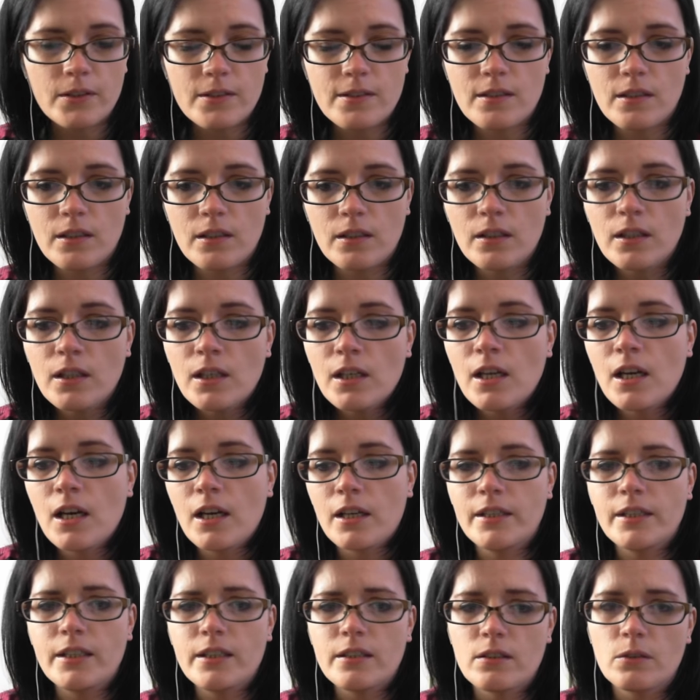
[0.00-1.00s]
so I
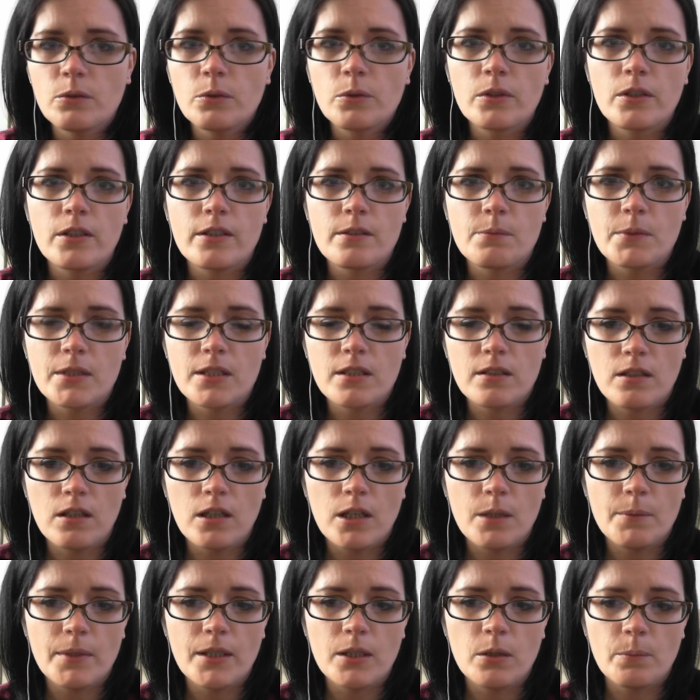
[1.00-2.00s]
need to organize my time
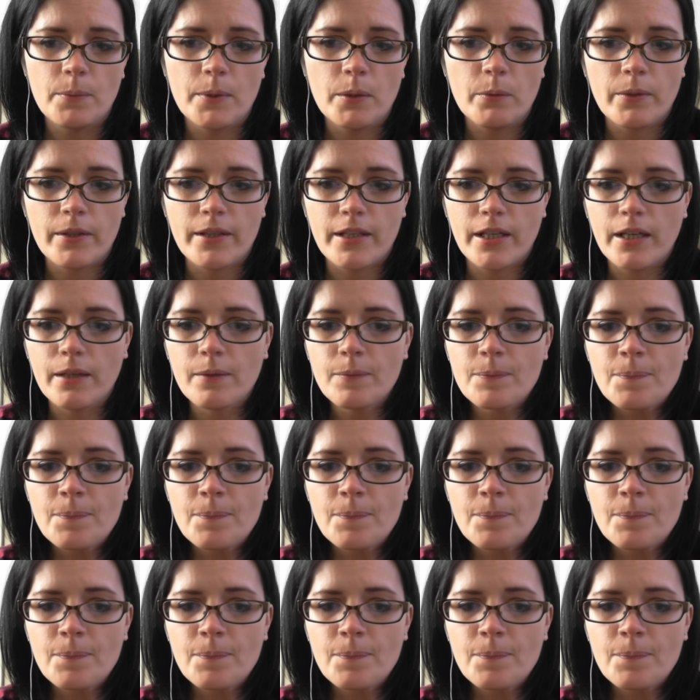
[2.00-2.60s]
a little bit with that.